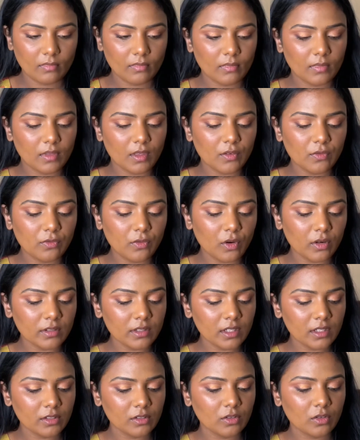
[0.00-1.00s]
Now for the
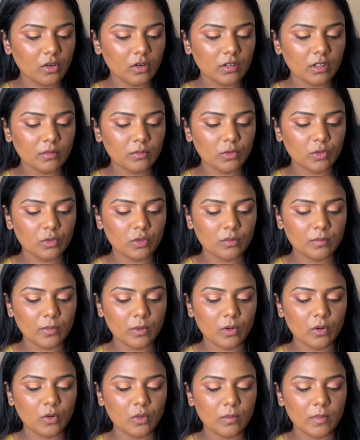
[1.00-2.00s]
inner corner, I'm gonna
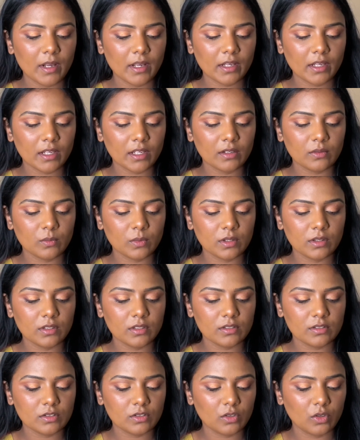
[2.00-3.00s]
go back in with
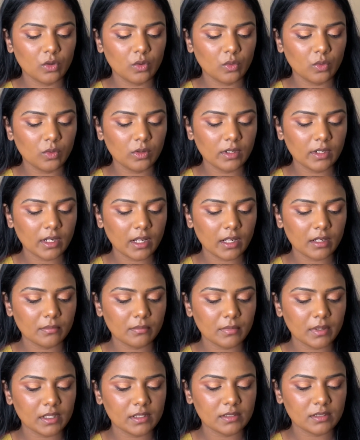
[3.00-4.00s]
this gold and
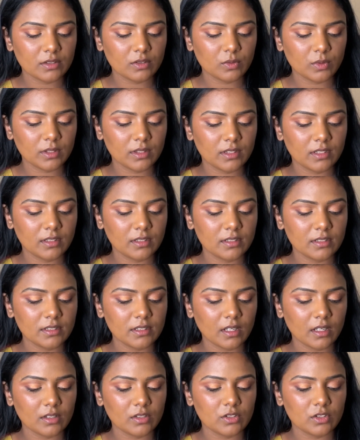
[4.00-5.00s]
mix it with this
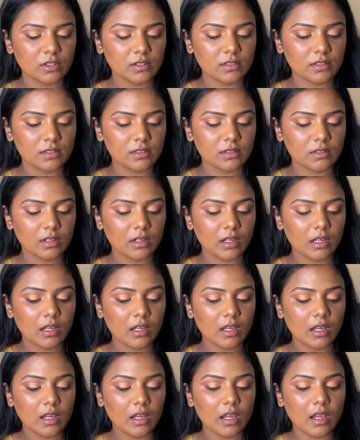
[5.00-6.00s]
and just
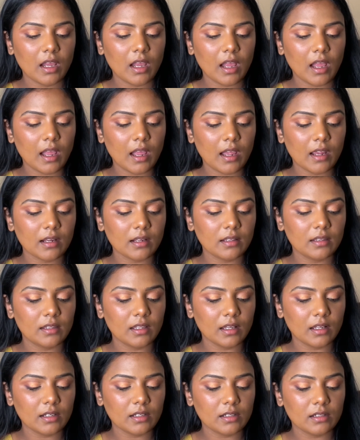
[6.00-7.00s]
add
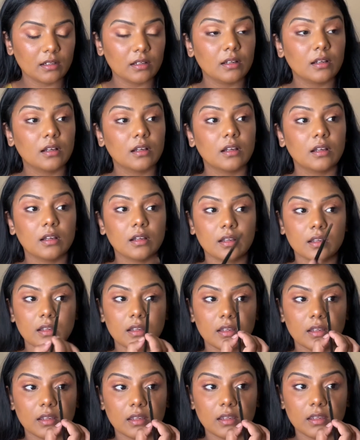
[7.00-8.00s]
that
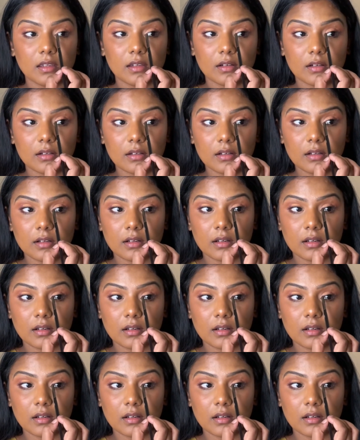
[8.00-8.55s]
here.